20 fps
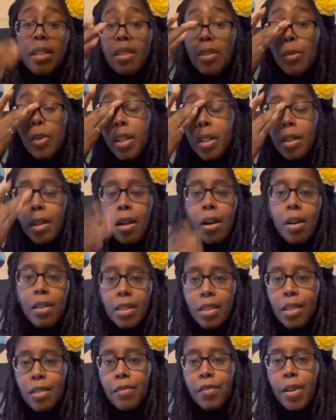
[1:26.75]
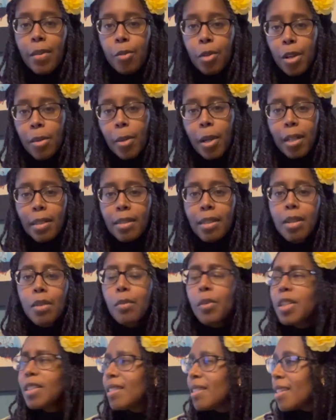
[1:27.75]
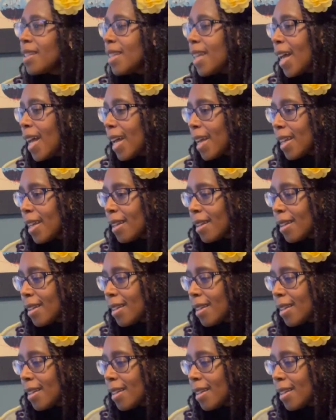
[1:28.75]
So we're going to call this the February box. What's today?